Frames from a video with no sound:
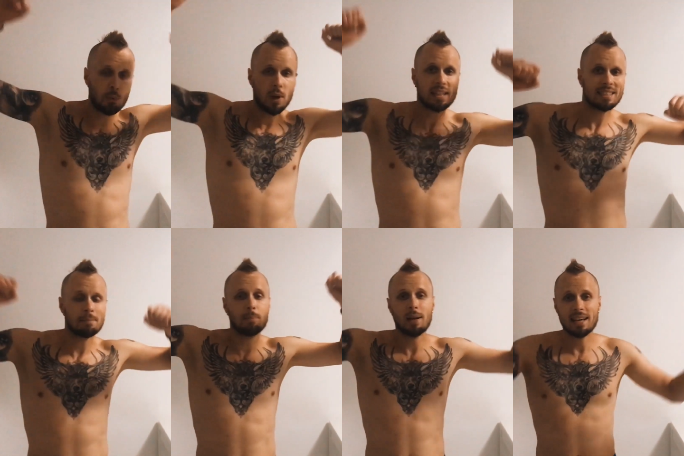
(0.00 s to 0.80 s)

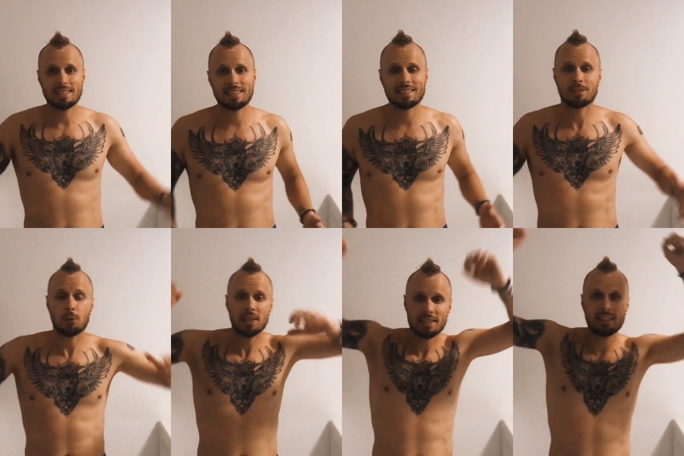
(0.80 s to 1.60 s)
crazy places,
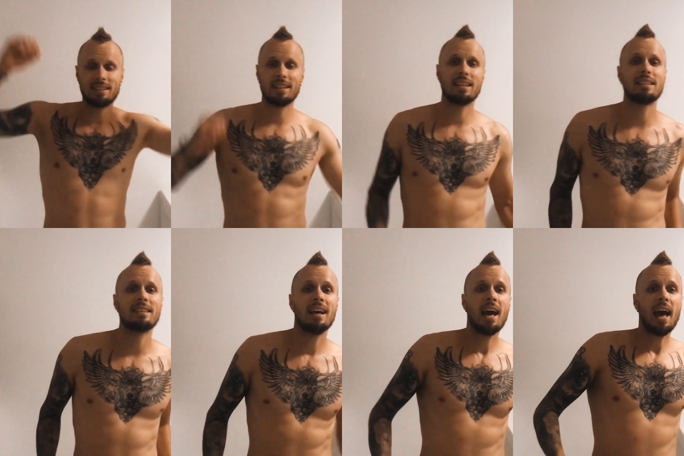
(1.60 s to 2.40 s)
crazy things